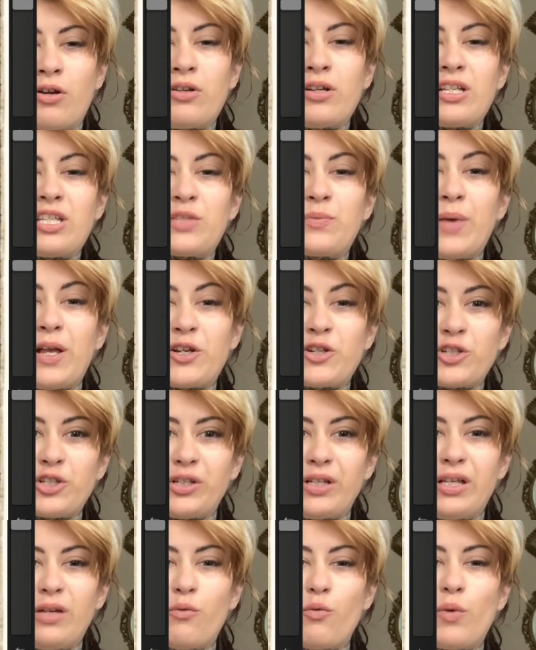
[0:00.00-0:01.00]

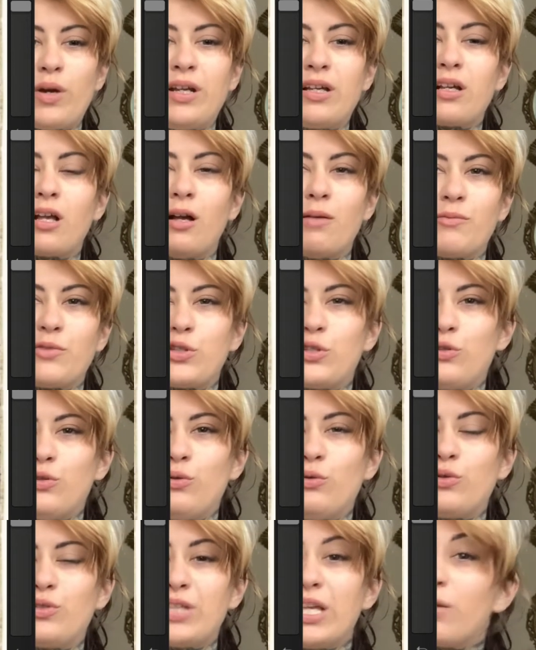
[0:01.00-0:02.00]
especially when it comes to
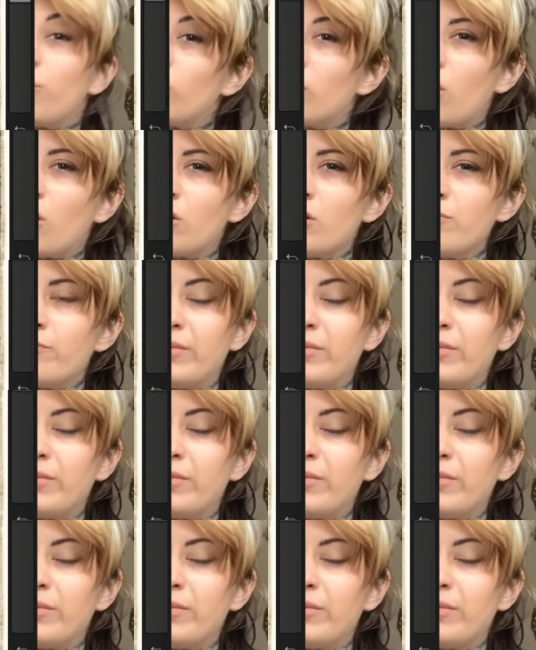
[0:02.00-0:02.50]
sacred art,